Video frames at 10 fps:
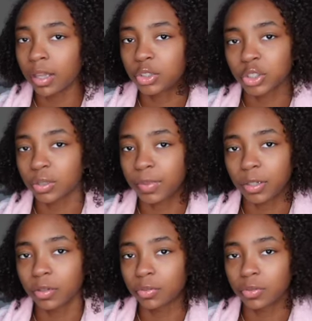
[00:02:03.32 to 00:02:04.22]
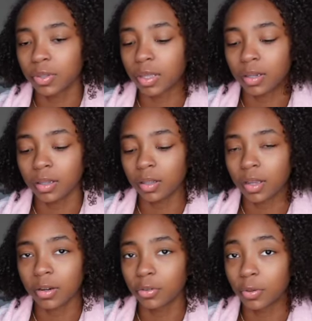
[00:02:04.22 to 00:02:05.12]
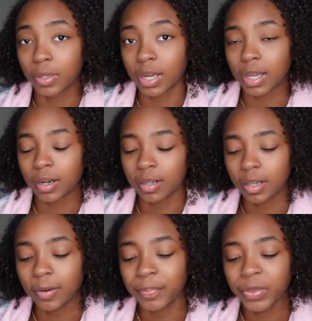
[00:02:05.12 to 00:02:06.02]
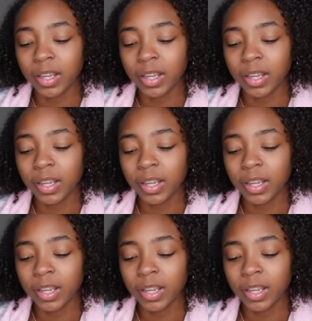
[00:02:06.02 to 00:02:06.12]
shouldn't be going through that either. I don't know what I got in there.